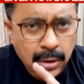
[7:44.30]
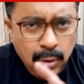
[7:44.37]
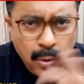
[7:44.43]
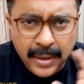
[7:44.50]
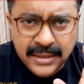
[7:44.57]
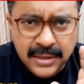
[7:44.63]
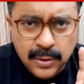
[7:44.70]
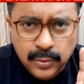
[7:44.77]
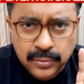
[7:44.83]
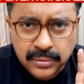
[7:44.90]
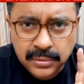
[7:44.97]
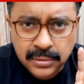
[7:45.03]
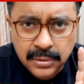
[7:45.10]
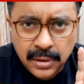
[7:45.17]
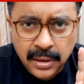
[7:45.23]
No
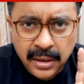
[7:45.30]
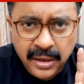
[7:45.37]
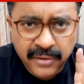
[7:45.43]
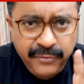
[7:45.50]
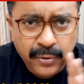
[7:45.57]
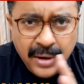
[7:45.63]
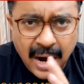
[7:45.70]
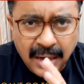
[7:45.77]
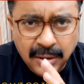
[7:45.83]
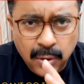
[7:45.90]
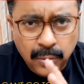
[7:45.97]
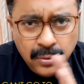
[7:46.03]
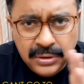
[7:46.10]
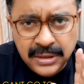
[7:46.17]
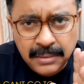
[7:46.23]
excuse. If you can't
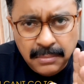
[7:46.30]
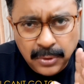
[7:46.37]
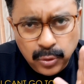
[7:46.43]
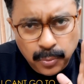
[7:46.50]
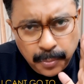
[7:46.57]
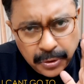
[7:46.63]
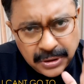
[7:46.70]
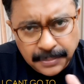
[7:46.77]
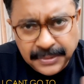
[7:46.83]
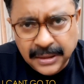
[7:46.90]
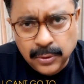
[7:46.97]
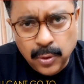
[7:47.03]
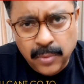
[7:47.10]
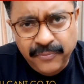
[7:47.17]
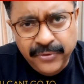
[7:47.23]
go to gym, do push-ups
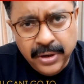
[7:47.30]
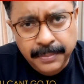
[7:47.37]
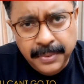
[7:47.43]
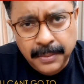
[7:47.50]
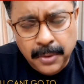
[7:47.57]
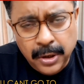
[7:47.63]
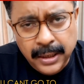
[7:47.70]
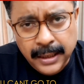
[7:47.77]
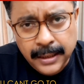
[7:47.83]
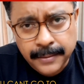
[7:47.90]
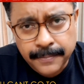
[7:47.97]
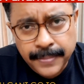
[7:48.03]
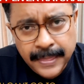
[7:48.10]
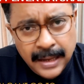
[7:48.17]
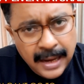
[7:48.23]
at home for upper body
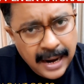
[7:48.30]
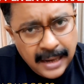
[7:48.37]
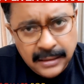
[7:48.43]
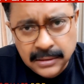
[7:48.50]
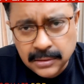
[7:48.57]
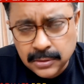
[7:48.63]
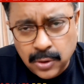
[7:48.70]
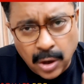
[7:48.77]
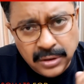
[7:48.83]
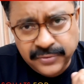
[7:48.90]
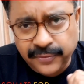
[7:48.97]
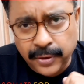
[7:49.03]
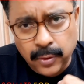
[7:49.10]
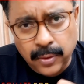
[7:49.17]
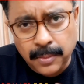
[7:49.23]
and squats
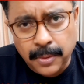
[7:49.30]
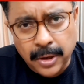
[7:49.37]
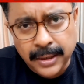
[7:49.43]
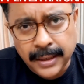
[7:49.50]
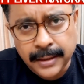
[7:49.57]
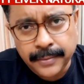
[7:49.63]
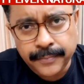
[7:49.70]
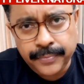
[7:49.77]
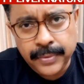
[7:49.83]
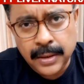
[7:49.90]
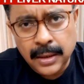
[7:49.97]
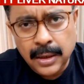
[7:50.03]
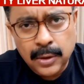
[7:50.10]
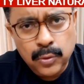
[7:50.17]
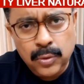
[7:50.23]
for lower body.
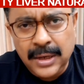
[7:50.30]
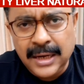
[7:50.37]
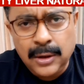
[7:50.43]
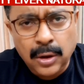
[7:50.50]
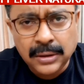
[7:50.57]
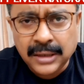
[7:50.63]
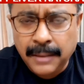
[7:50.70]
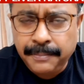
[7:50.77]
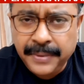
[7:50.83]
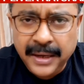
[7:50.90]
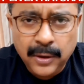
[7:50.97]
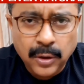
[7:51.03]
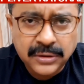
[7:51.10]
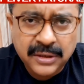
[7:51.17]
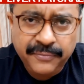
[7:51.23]
You need not
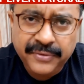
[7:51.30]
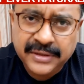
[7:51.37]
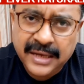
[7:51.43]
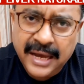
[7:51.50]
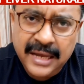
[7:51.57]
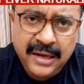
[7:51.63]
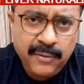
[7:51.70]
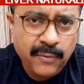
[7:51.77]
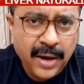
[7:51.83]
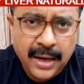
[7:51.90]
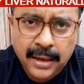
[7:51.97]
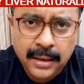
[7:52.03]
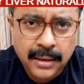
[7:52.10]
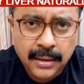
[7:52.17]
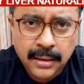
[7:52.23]
compare yourself with
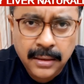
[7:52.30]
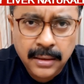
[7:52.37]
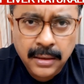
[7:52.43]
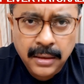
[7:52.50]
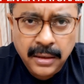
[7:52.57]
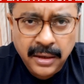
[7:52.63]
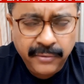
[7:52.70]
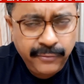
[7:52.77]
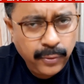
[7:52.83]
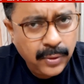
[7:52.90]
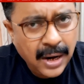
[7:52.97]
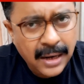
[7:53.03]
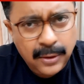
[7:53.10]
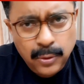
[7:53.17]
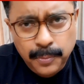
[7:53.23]
anyone. If you
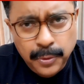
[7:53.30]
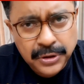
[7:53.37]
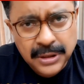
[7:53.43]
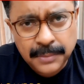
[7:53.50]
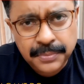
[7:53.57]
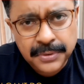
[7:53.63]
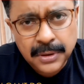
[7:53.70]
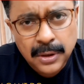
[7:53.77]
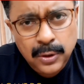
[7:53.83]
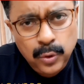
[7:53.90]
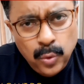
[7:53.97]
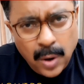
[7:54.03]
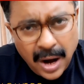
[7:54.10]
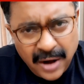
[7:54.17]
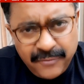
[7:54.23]
can't do push-ups,
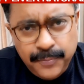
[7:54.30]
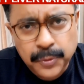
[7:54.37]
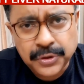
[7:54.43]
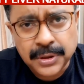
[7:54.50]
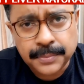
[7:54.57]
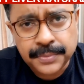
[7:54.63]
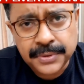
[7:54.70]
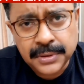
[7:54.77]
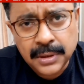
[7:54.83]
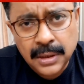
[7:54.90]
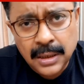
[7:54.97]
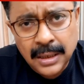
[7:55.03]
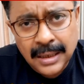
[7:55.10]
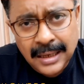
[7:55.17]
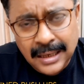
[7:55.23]
do half push-ups,
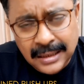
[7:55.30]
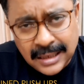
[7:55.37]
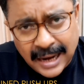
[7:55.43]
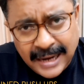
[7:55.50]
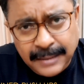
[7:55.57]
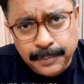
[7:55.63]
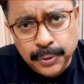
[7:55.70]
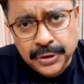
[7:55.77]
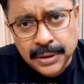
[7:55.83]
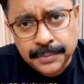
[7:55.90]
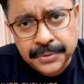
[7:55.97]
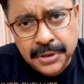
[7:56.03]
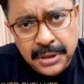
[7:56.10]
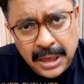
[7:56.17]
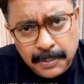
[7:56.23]
incline
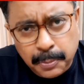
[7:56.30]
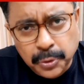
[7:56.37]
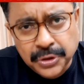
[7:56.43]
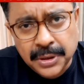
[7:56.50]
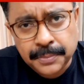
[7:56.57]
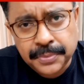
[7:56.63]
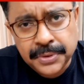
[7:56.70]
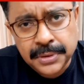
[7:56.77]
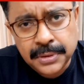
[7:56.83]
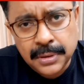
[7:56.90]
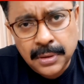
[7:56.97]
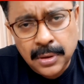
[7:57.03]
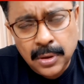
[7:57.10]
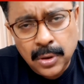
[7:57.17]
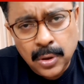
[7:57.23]
push-ups, knee push-ups.
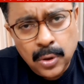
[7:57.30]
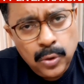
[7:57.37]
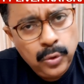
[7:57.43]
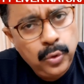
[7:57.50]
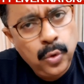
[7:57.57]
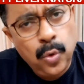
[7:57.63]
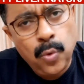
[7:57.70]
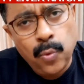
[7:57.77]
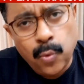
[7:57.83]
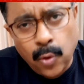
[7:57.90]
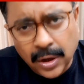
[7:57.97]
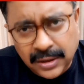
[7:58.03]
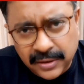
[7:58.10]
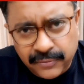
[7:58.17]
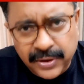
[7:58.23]
Do
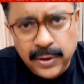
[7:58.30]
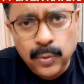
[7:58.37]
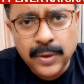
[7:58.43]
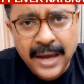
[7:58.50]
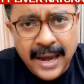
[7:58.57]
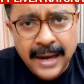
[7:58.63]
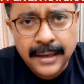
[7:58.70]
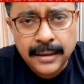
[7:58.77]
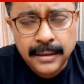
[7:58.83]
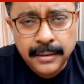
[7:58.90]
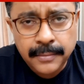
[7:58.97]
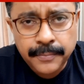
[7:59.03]
whatever you can.